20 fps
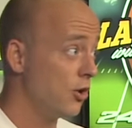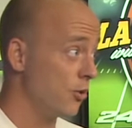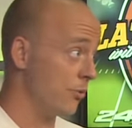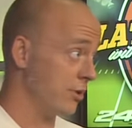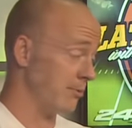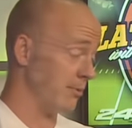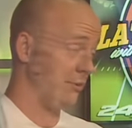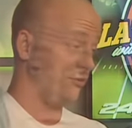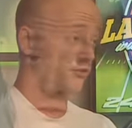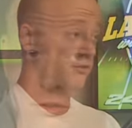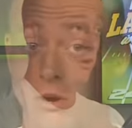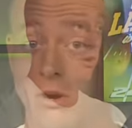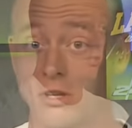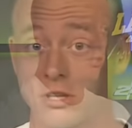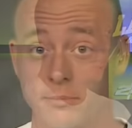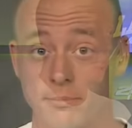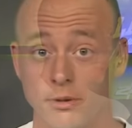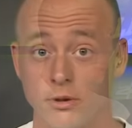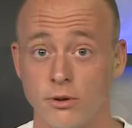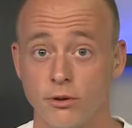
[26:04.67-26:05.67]
When do we start
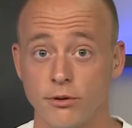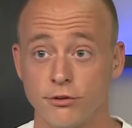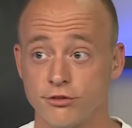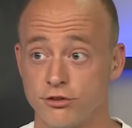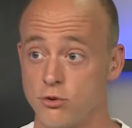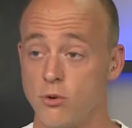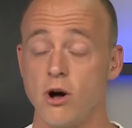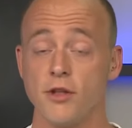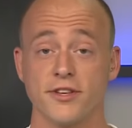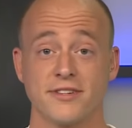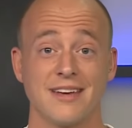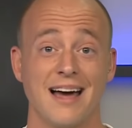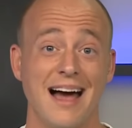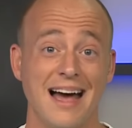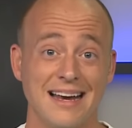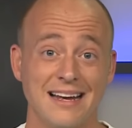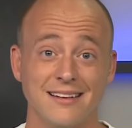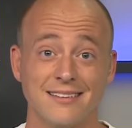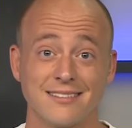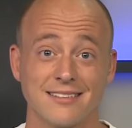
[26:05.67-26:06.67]
the bowls? Do all the
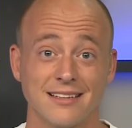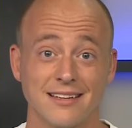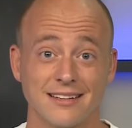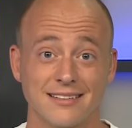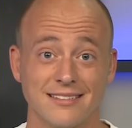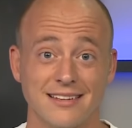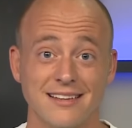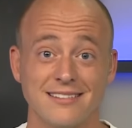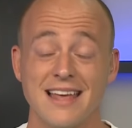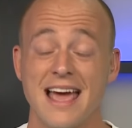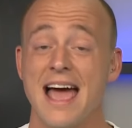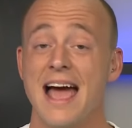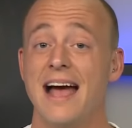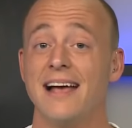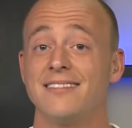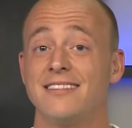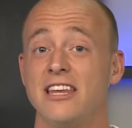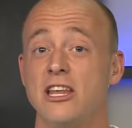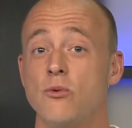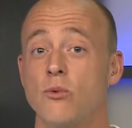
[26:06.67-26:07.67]
tie ins still exist?
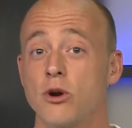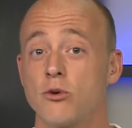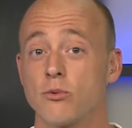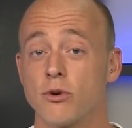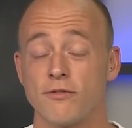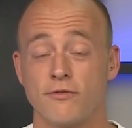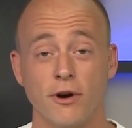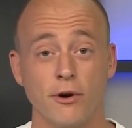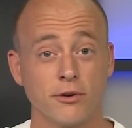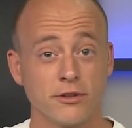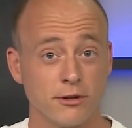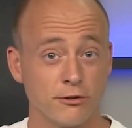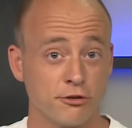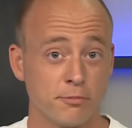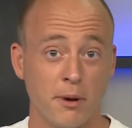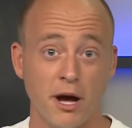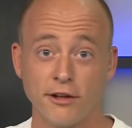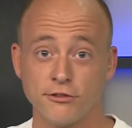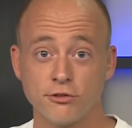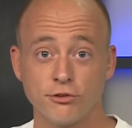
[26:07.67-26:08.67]
Has anyone revoked their
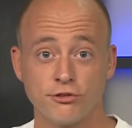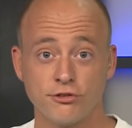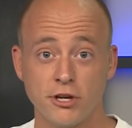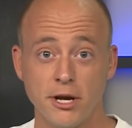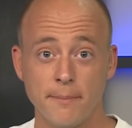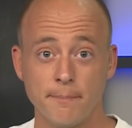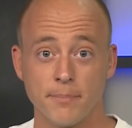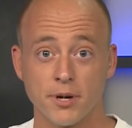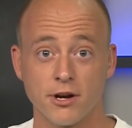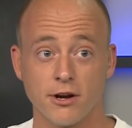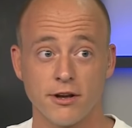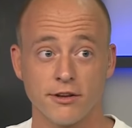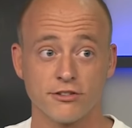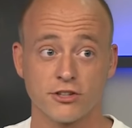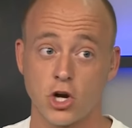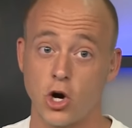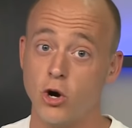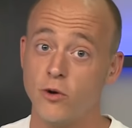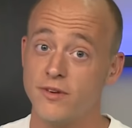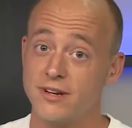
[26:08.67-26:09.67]
sponsorship because
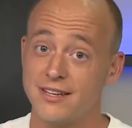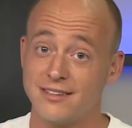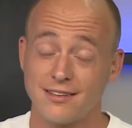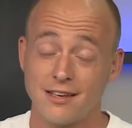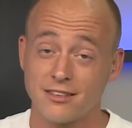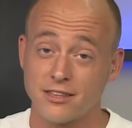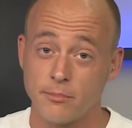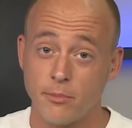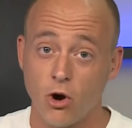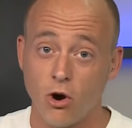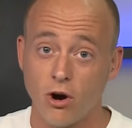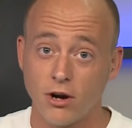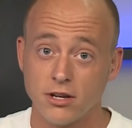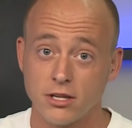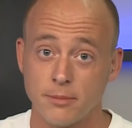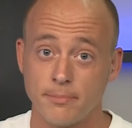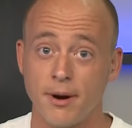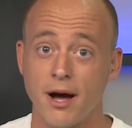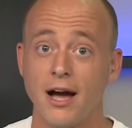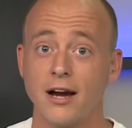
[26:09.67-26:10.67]
COVID has hit them hard in
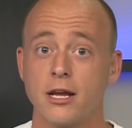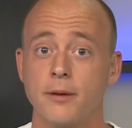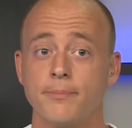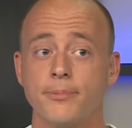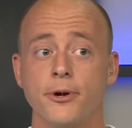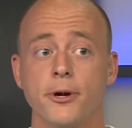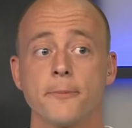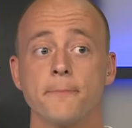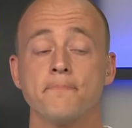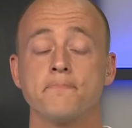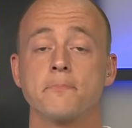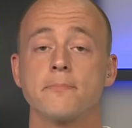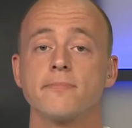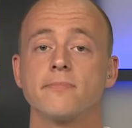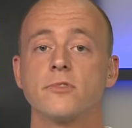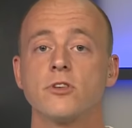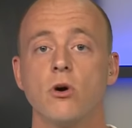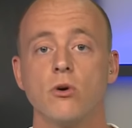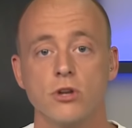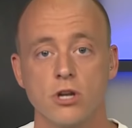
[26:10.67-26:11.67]
the pocketbook?
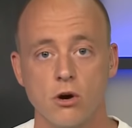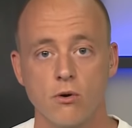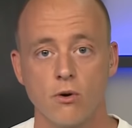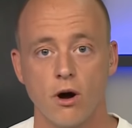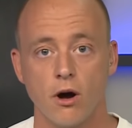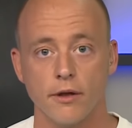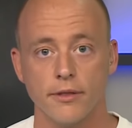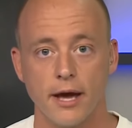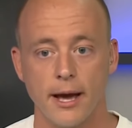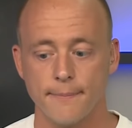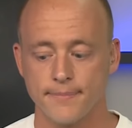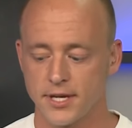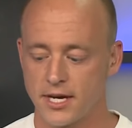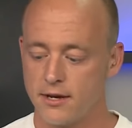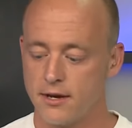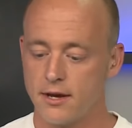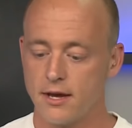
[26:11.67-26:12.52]
Don't know all that.